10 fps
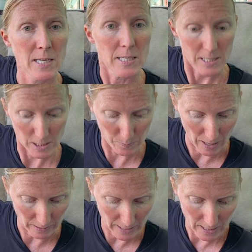
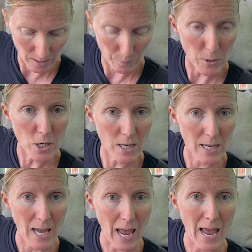spelling book
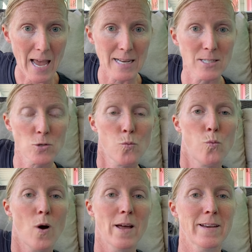and
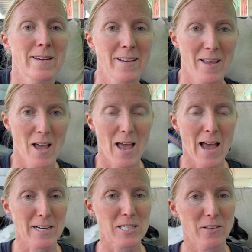1
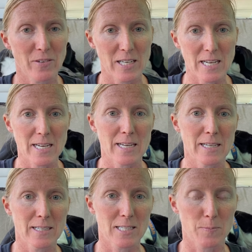
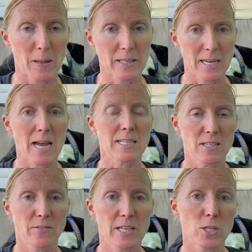spelling
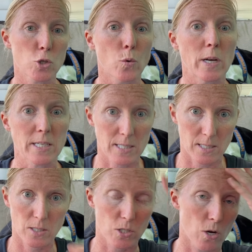activity
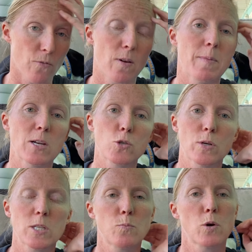choice. So from that
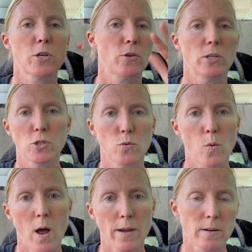choice board, you can do
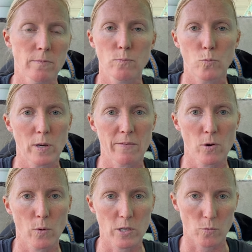
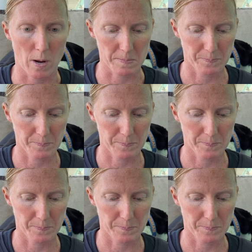whatever one you want.